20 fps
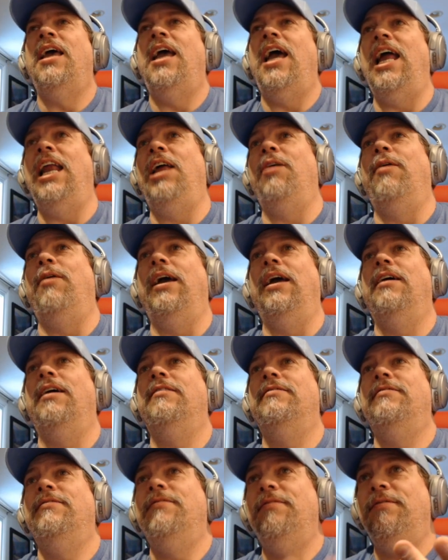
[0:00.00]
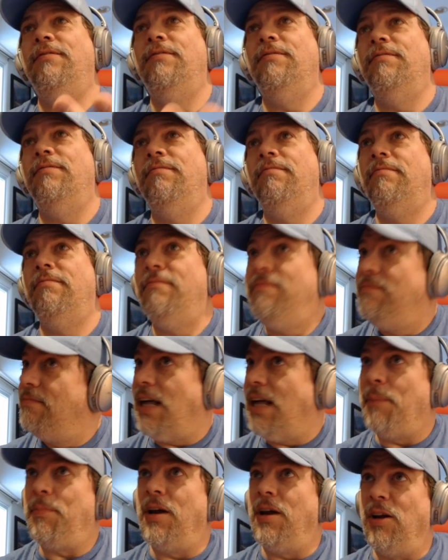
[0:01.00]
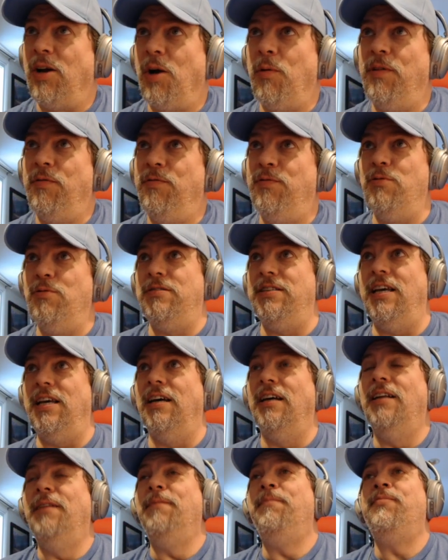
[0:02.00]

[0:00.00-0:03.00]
Anyway, I'm going to go with Faouzia.